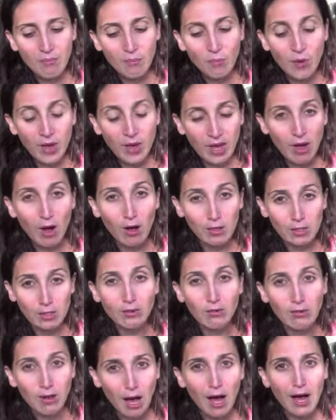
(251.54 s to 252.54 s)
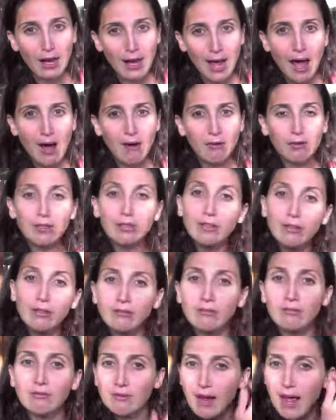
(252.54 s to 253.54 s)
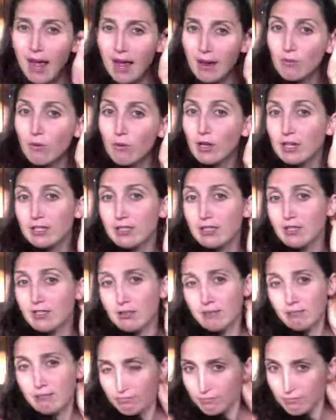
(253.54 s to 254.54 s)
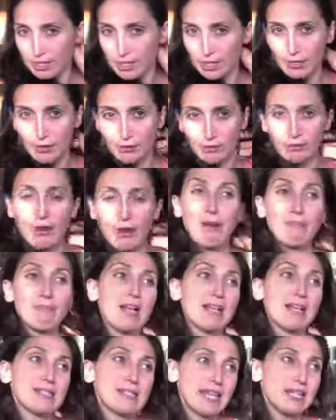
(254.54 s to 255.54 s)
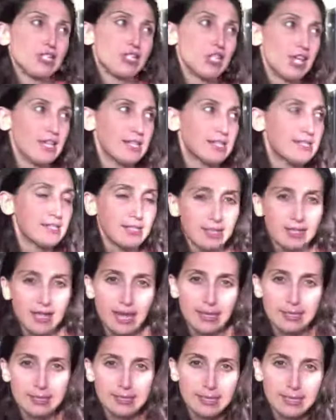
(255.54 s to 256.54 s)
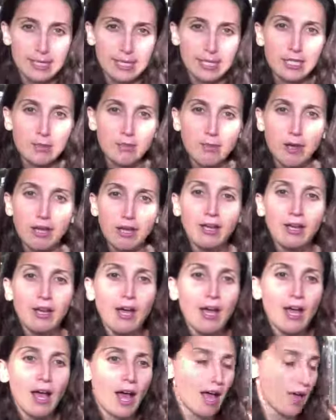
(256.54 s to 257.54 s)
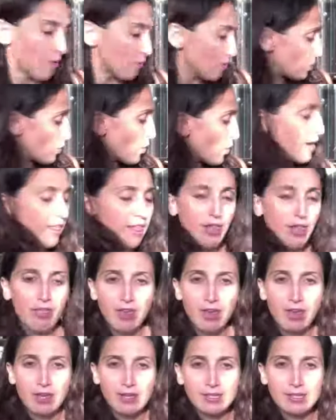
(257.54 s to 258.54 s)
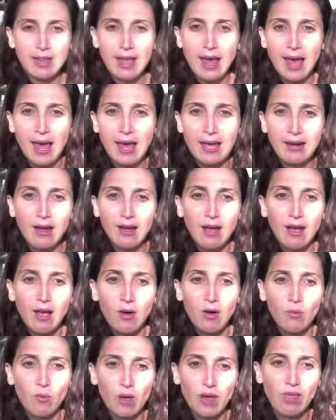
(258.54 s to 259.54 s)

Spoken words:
we also cut out gluten. And I'm not saying she has celiac disease, but it was one of the things that we